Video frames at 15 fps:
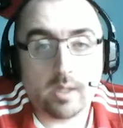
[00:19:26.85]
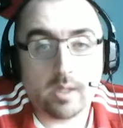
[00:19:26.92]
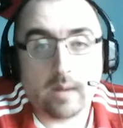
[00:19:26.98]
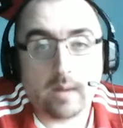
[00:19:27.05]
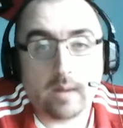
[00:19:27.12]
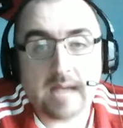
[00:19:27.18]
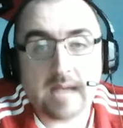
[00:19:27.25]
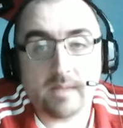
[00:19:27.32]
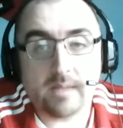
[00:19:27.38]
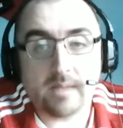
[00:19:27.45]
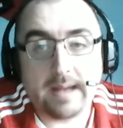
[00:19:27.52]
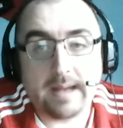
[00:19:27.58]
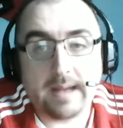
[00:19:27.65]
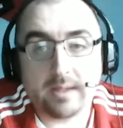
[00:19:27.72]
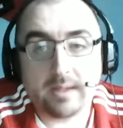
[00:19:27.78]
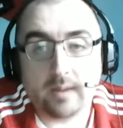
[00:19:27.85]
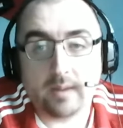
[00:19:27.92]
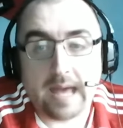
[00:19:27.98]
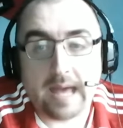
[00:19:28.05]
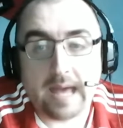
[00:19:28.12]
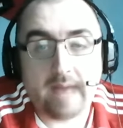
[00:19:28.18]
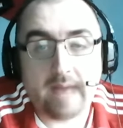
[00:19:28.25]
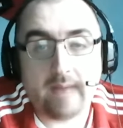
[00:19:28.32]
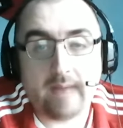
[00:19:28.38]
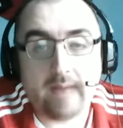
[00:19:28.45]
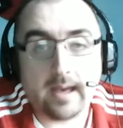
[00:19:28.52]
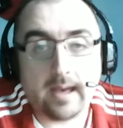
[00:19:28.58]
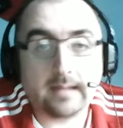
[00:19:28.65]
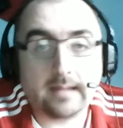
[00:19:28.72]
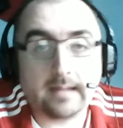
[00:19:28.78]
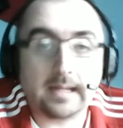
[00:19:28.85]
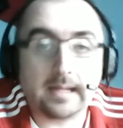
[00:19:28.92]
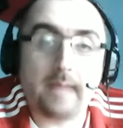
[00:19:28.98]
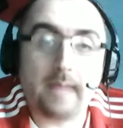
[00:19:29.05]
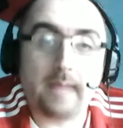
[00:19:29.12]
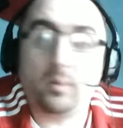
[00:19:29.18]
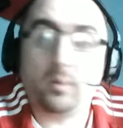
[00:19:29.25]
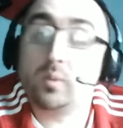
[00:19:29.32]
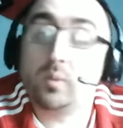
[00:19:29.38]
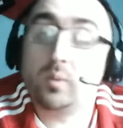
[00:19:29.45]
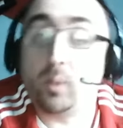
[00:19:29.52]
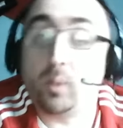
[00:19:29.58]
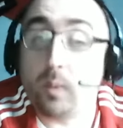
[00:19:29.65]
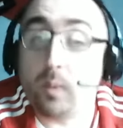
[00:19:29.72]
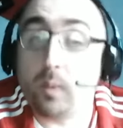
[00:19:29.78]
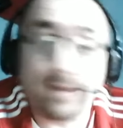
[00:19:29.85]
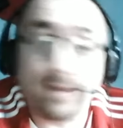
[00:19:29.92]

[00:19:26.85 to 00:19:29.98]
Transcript: The last match they'll have, and Dean Ambrose will win.